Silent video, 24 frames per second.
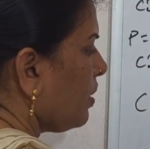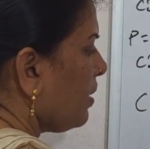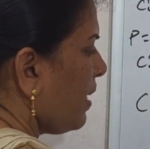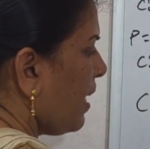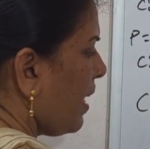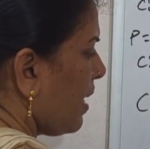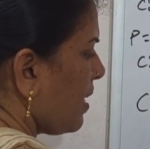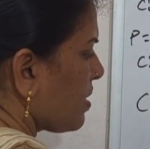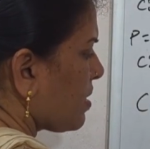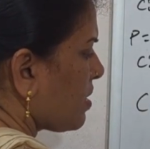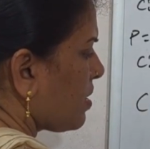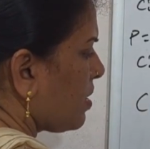
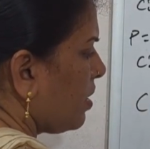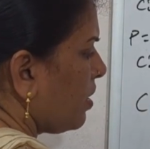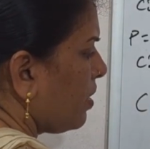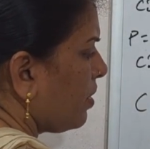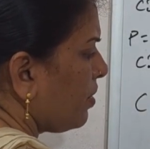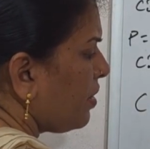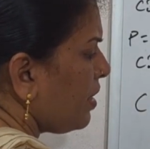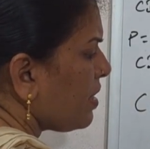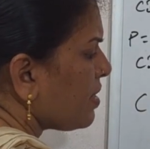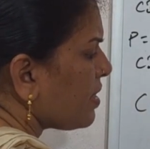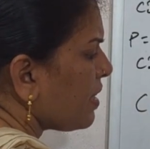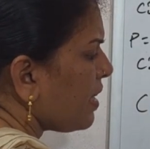Yes.
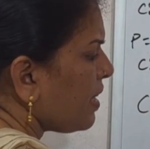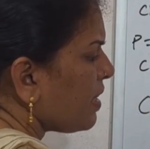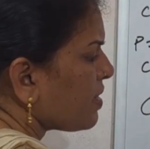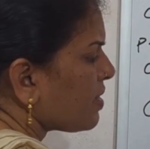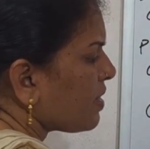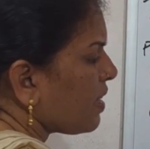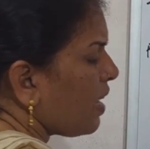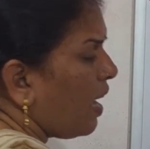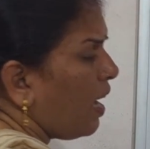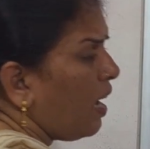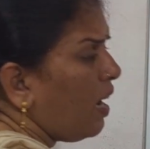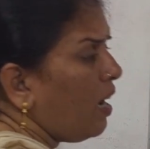This is
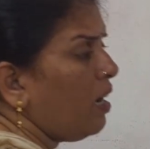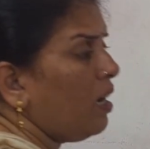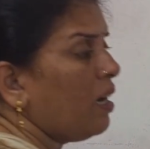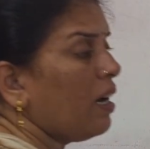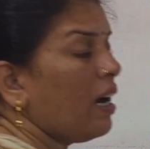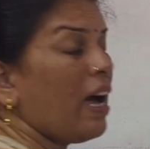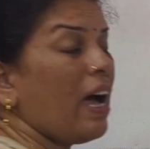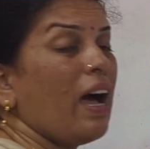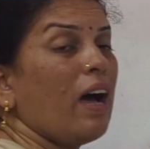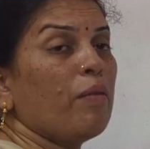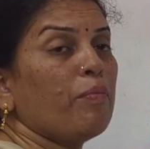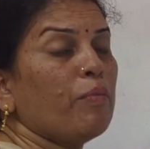the
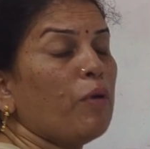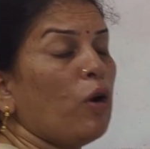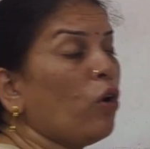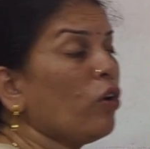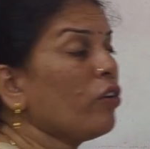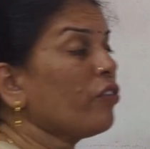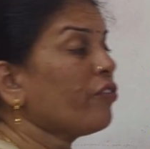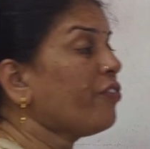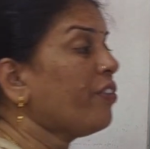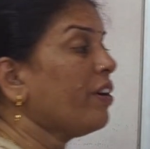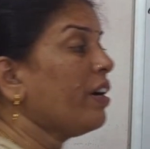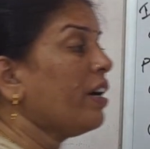amount